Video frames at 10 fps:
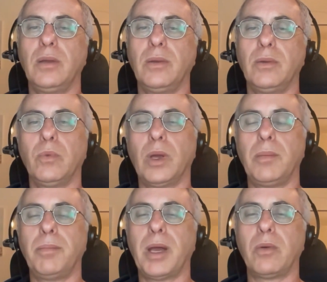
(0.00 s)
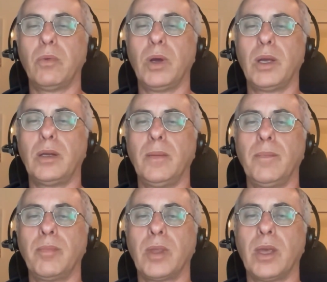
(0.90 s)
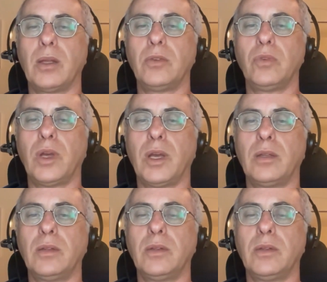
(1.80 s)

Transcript: way back when, had to add